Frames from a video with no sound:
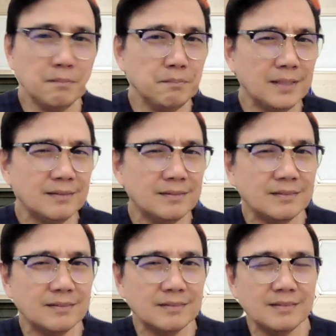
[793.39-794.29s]
but
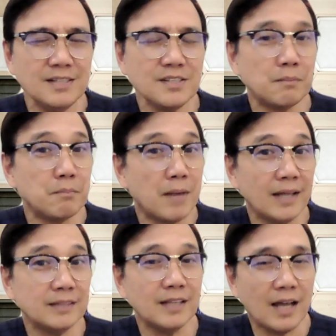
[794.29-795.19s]
these are
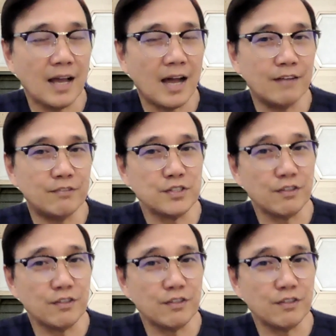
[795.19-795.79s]
mild adverse